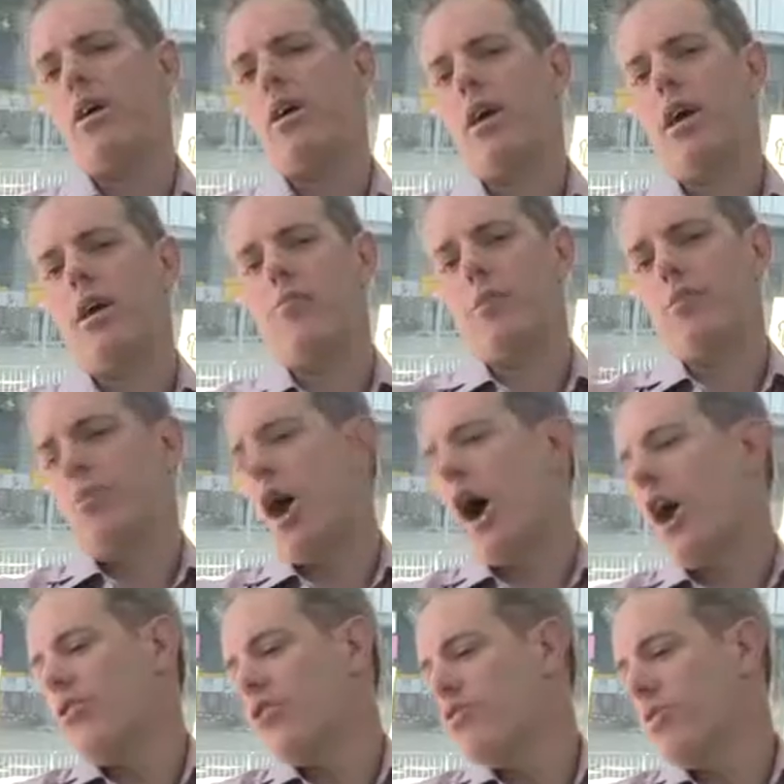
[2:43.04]
can't be
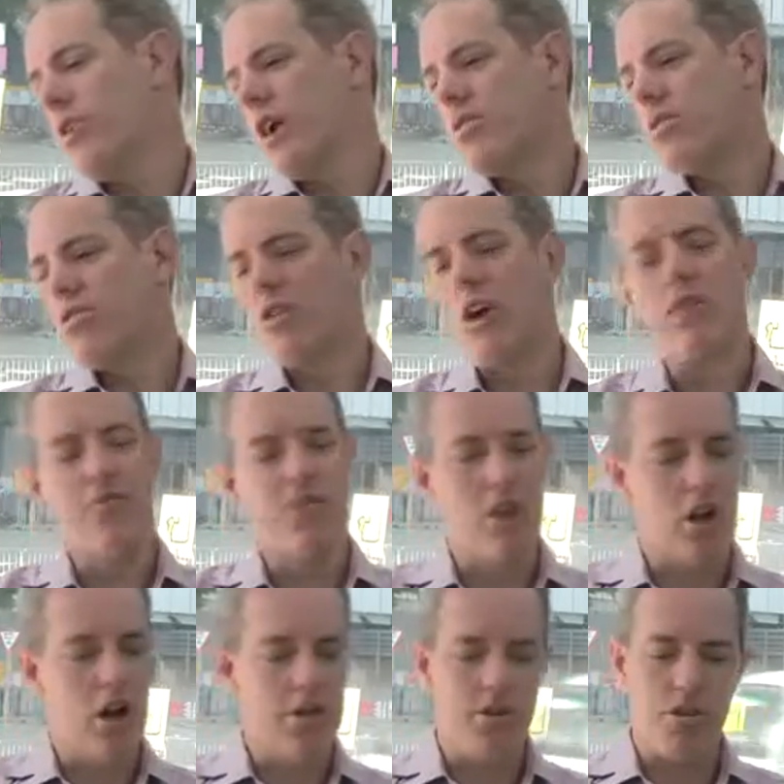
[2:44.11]
bothered with that stuff, and then
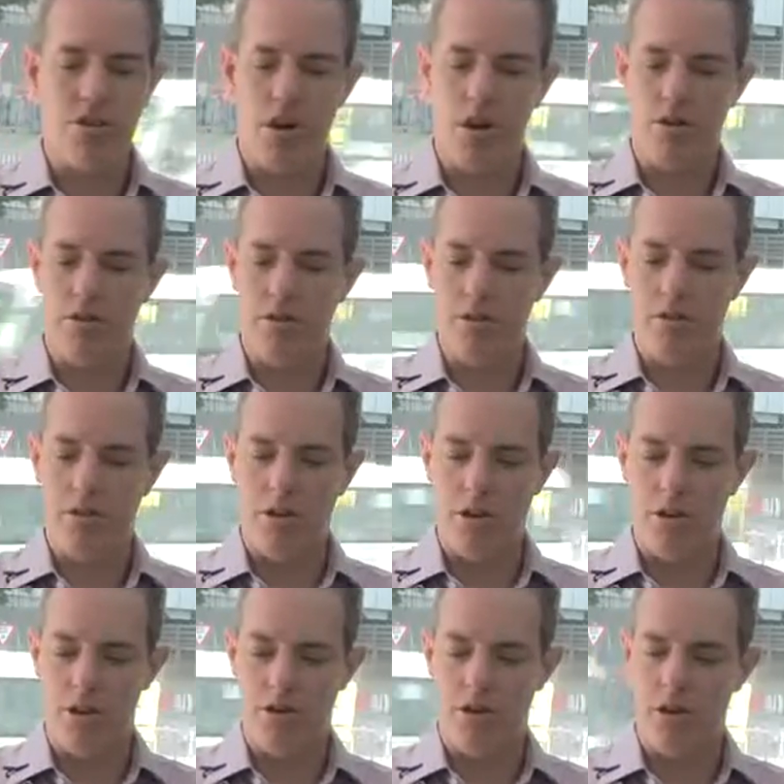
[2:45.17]
all of a sudden, you
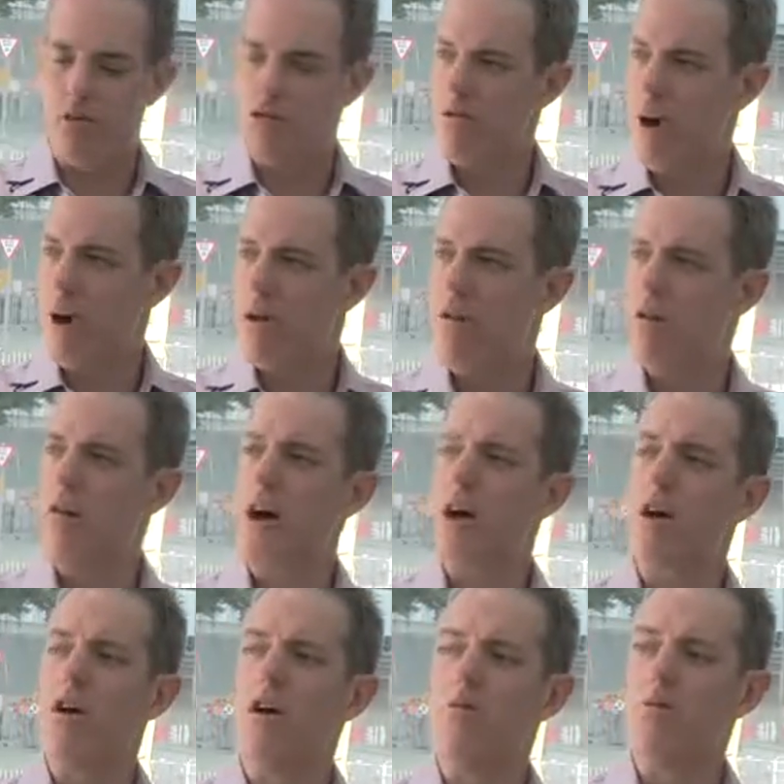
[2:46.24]
know, they turns around and they're like,
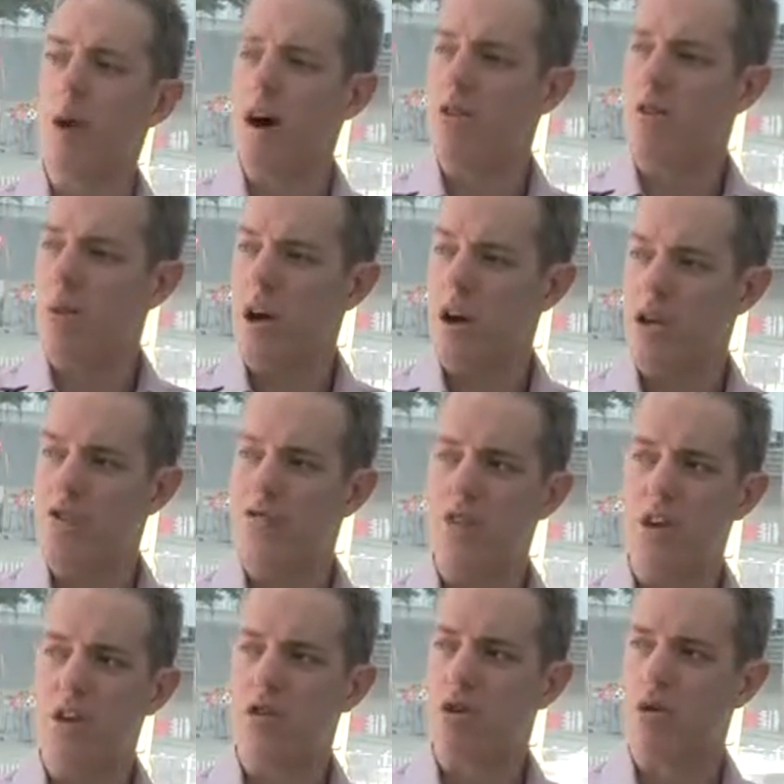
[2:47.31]
"Oh, by the way, your
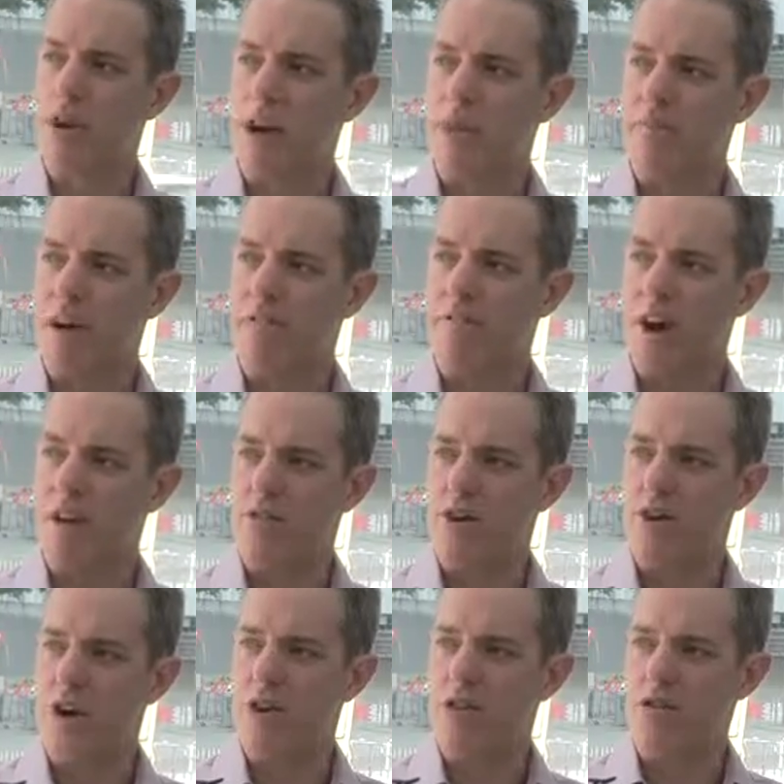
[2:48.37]
fees are going up by five
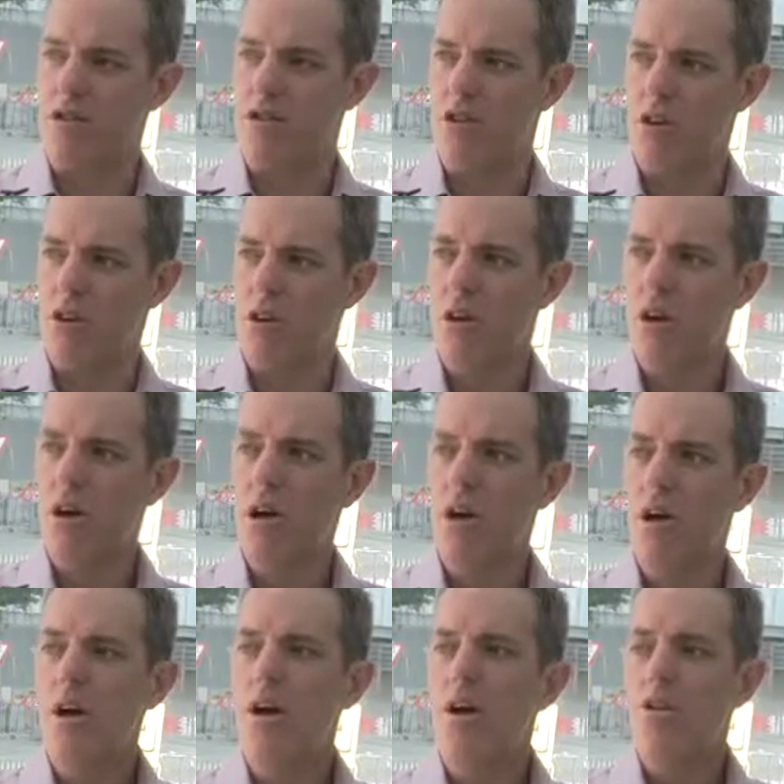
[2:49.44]
hundred dollars this year."
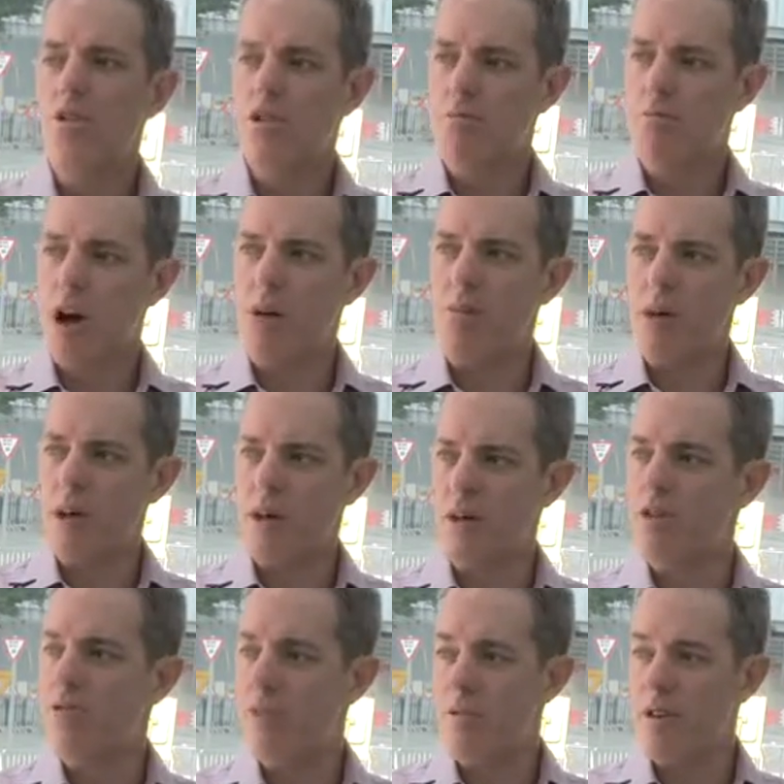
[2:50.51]
You're probably gonna, you
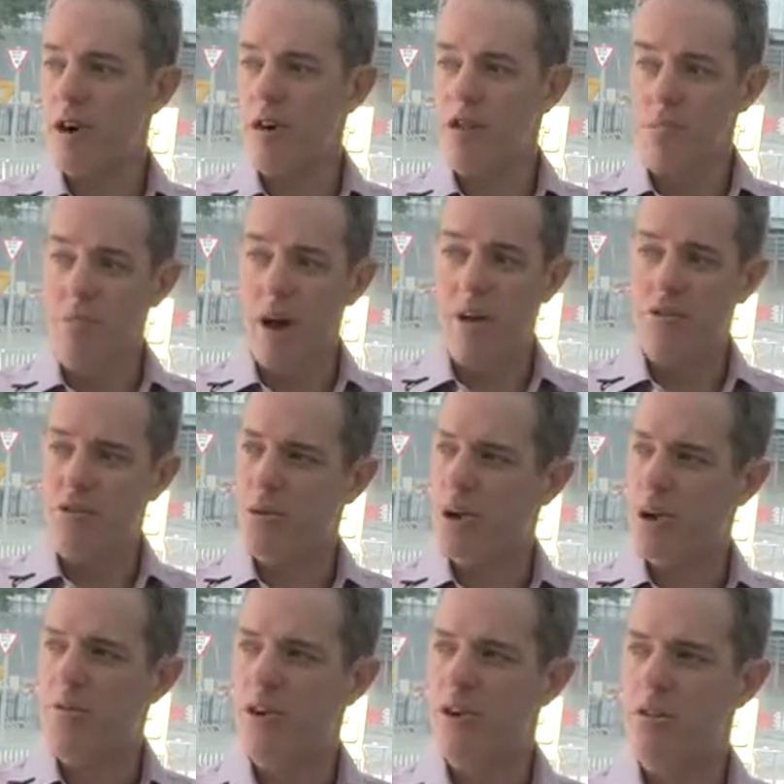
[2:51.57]
know, five hundred dollars a month or
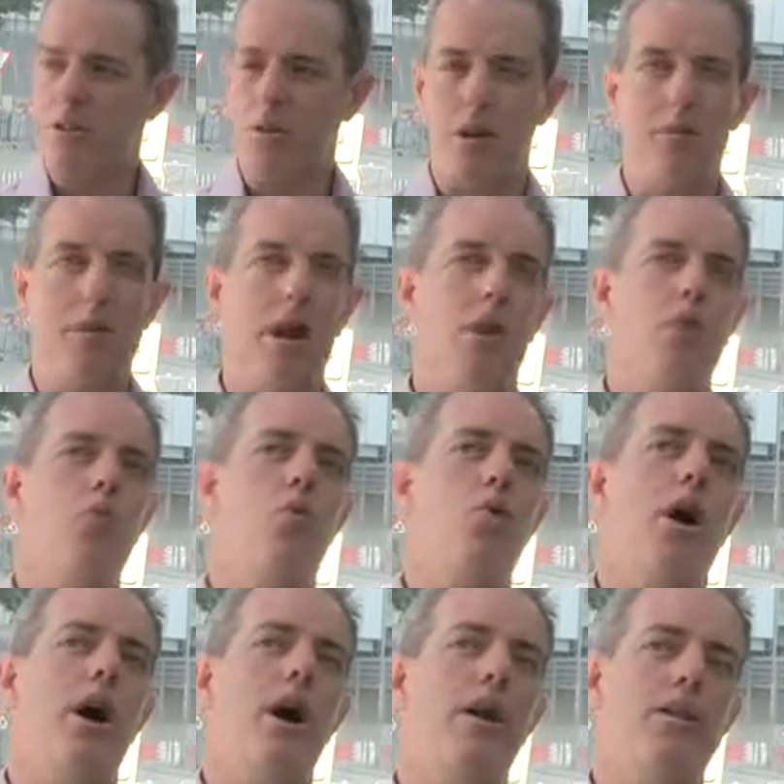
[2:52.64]
whatever, and they're gonna be like,
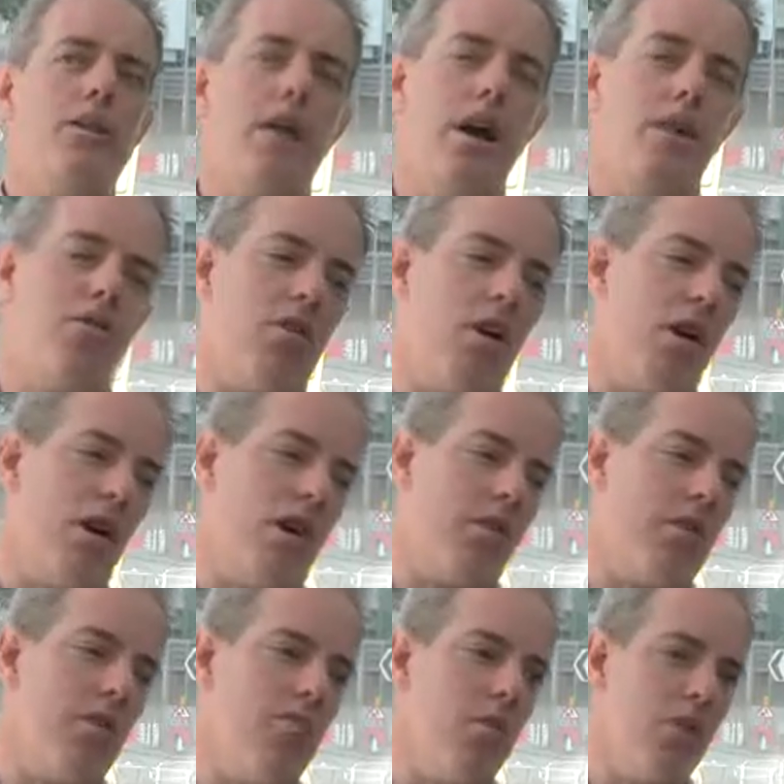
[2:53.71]
"What? That's oh,
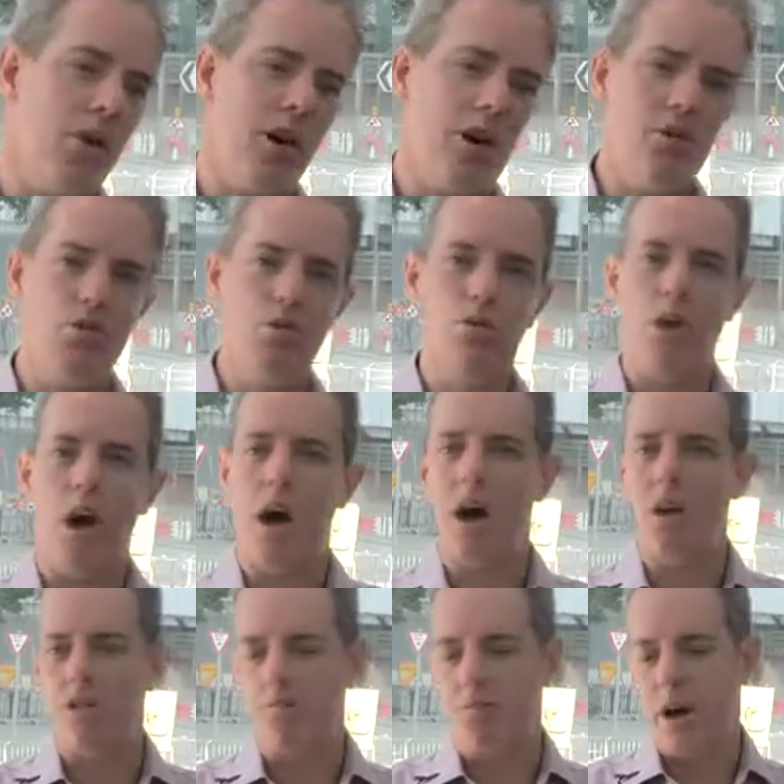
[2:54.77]
come on, you
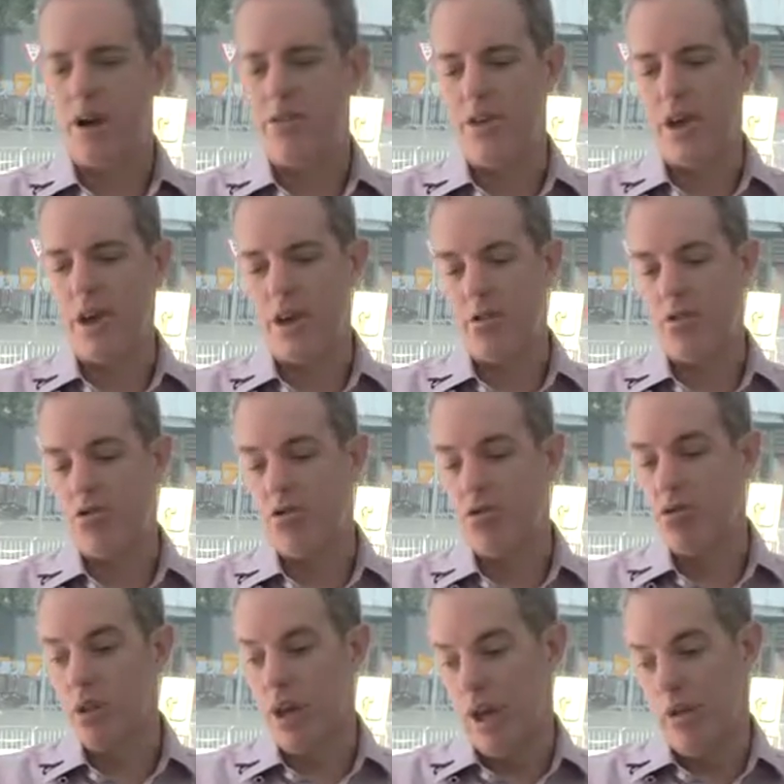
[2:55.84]
guys!" And by then, it's
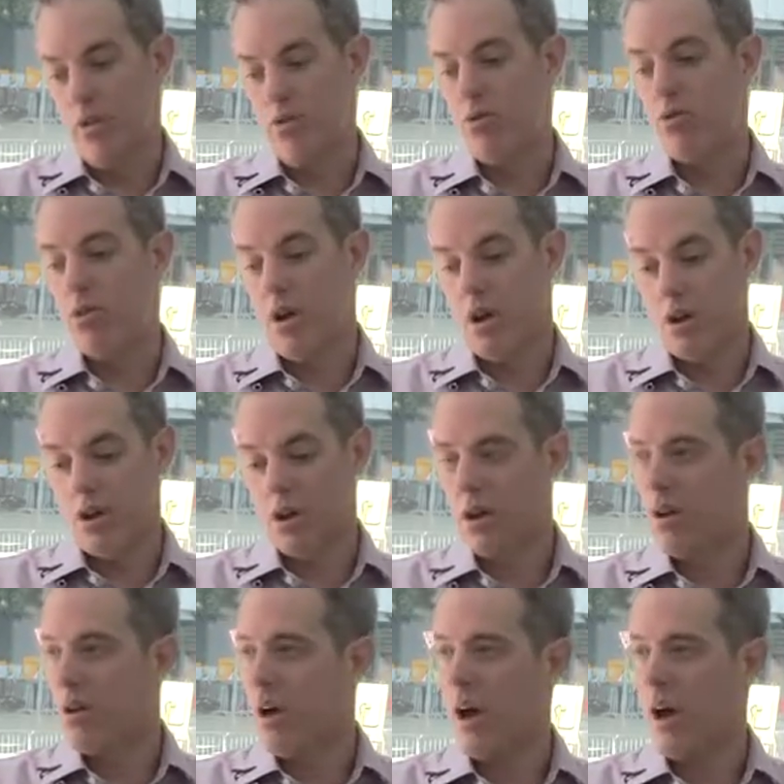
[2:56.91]
too late. You got